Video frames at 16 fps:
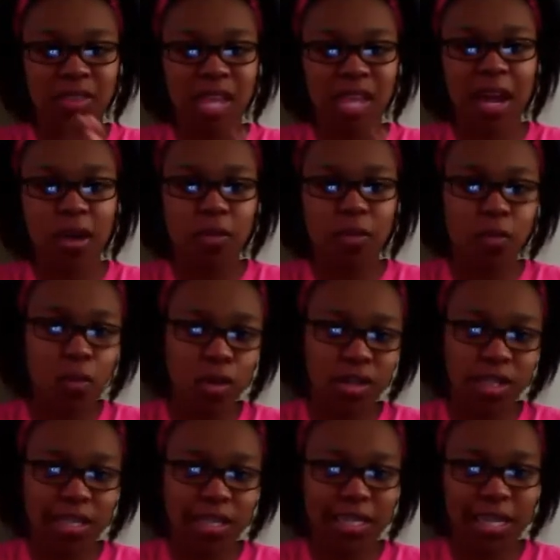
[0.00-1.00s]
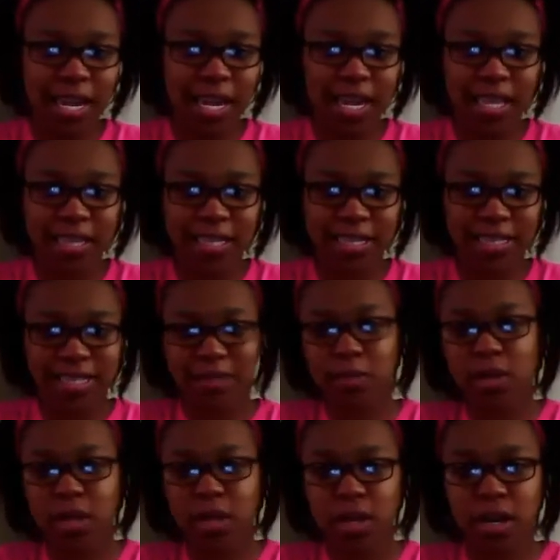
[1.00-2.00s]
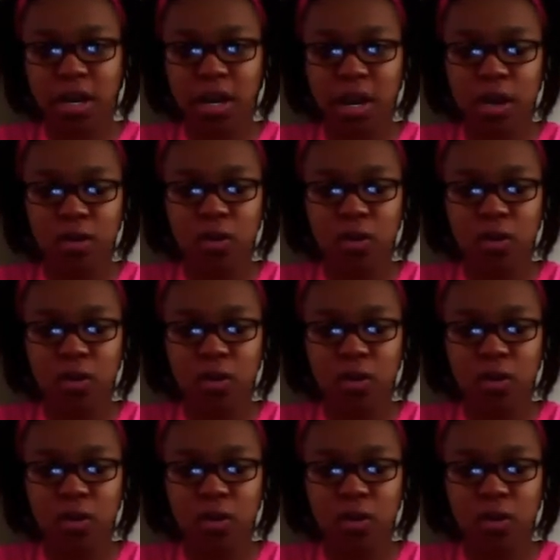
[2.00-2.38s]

they are more genetically similar